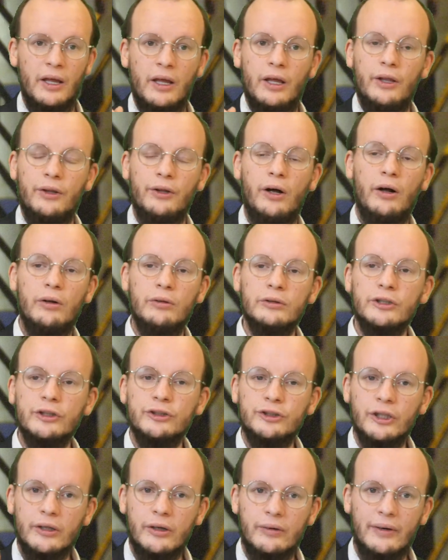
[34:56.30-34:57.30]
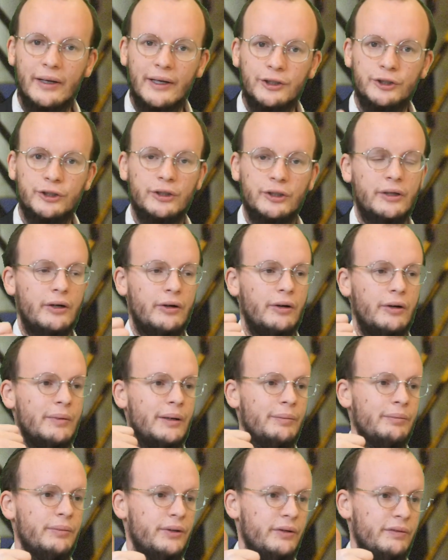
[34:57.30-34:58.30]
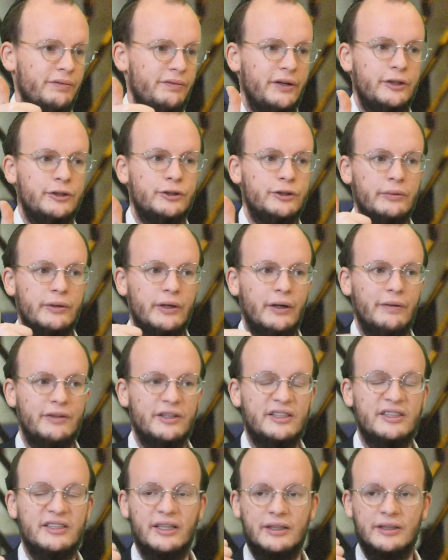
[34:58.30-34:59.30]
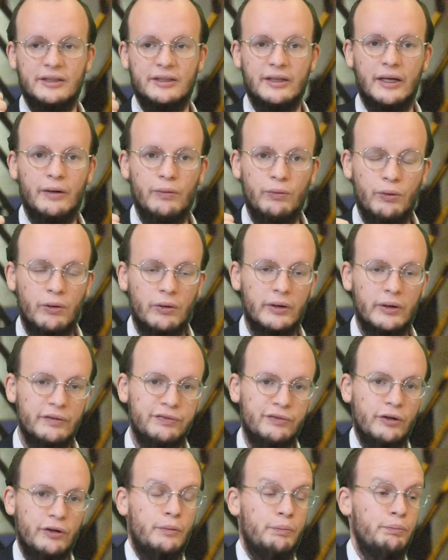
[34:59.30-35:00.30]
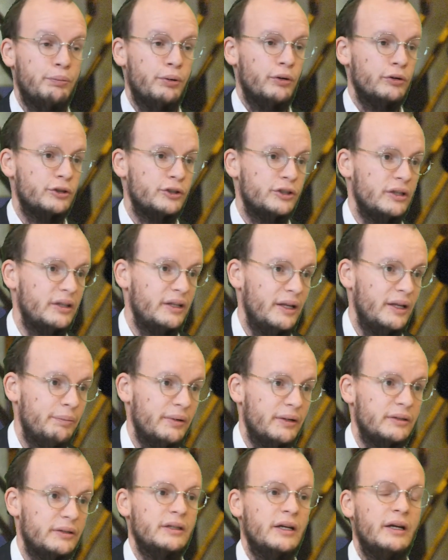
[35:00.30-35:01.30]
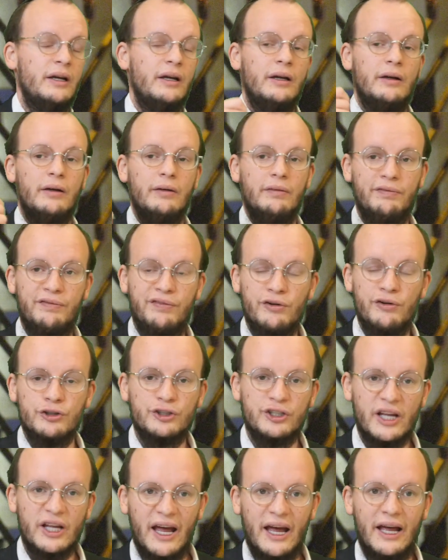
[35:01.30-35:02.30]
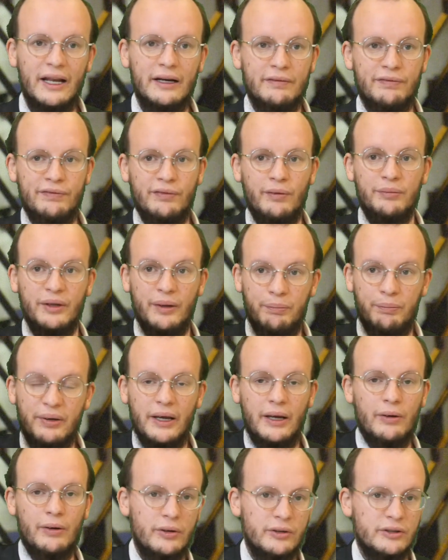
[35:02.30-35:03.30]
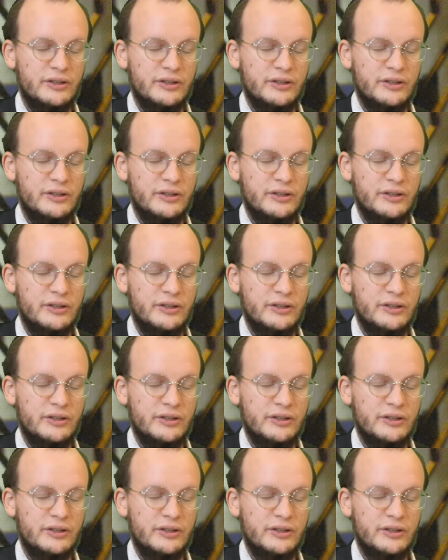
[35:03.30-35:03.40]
The older generation, they remember the victory of the Six-Day War, if not personally, but firsthand from their parents